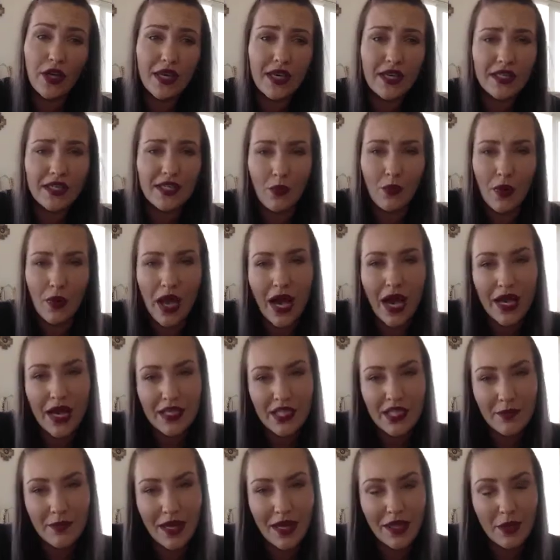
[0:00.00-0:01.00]
somewhere,
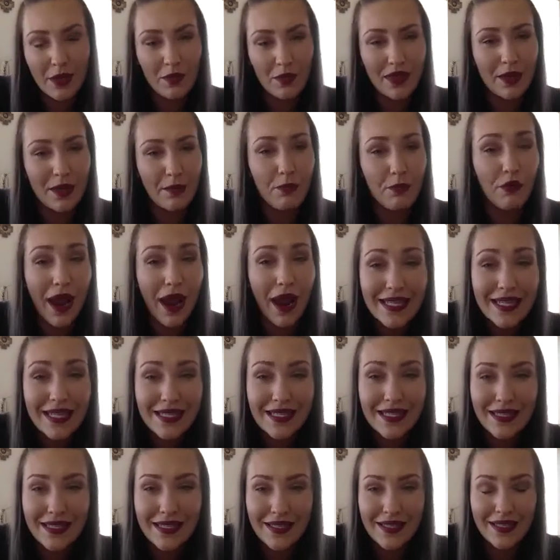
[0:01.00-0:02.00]
ask about the
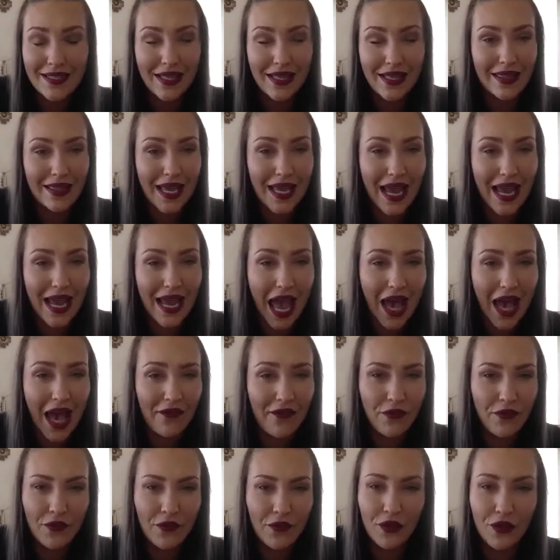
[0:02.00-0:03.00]
practices that they have
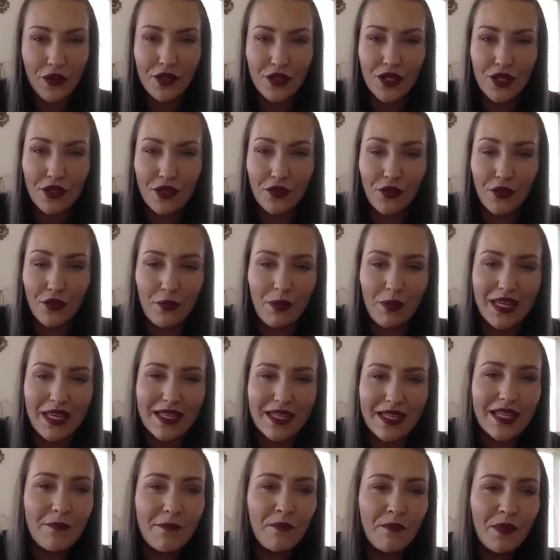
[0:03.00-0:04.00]
of closing the loop, because
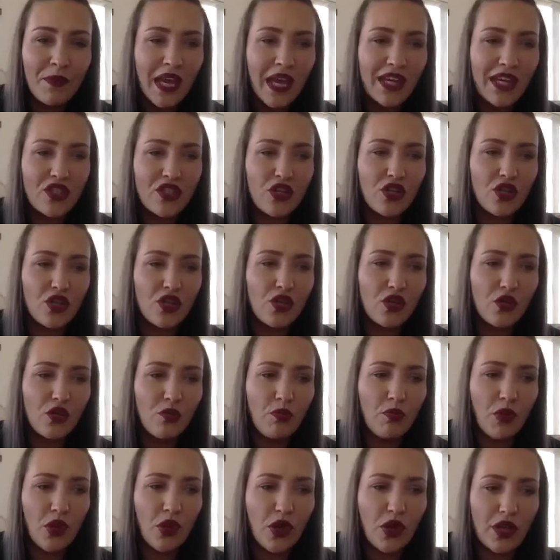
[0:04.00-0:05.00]
as a new
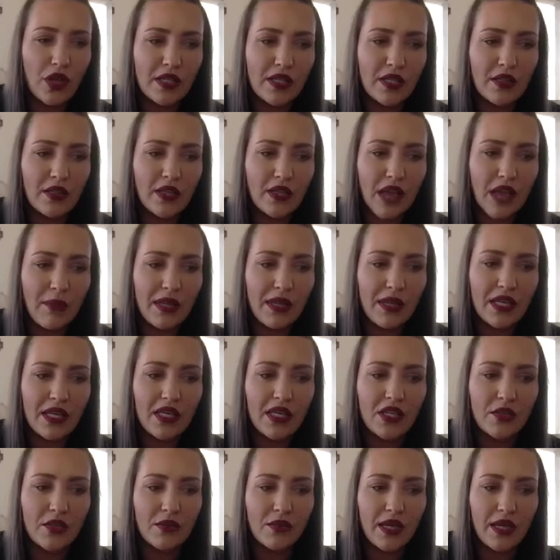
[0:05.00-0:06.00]
person coming
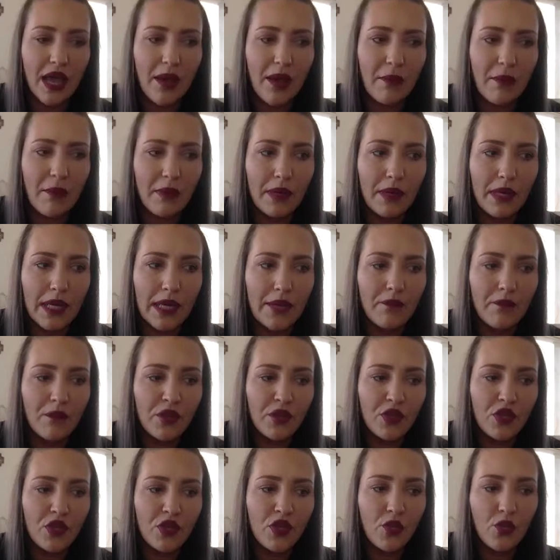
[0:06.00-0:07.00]
into a company,
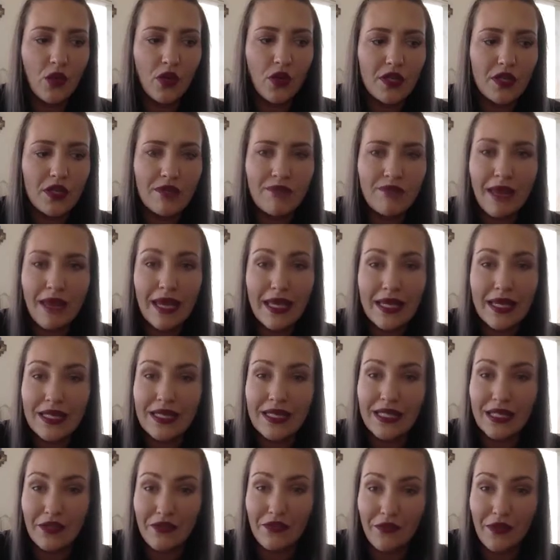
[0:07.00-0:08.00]
you want to make a
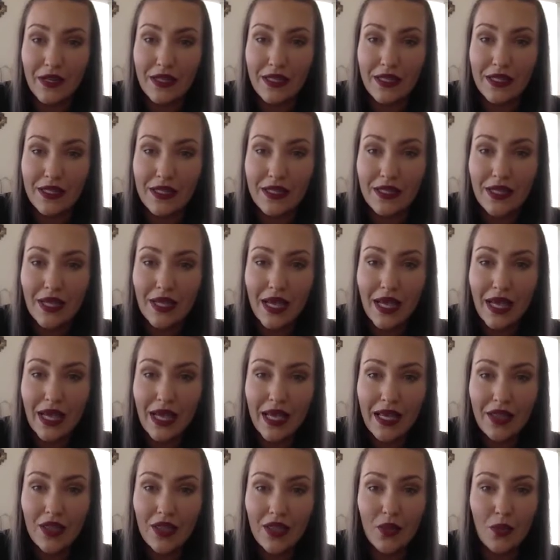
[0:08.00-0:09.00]
difference
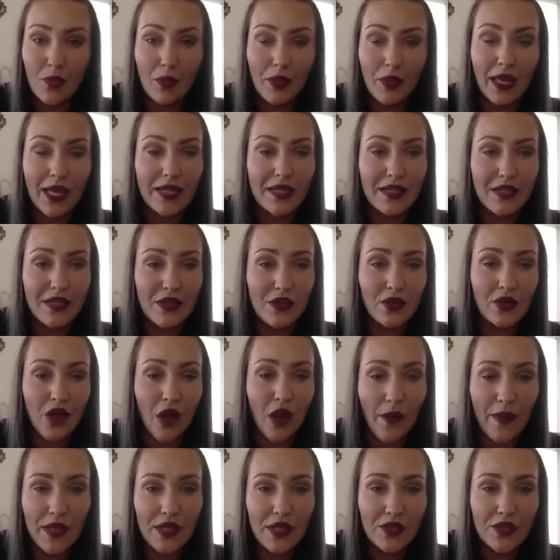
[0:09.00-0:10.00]
in the place that you're
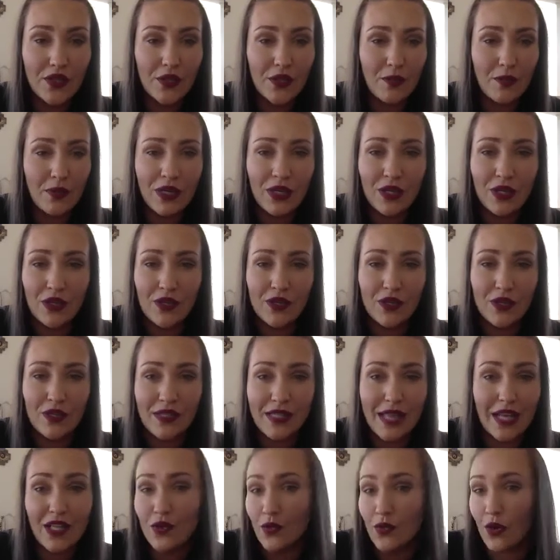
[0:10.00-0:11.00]
going to, because
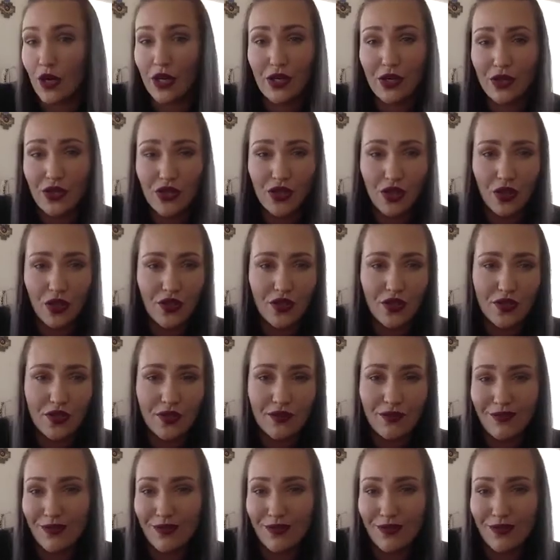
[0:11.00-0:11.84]
that's why you chose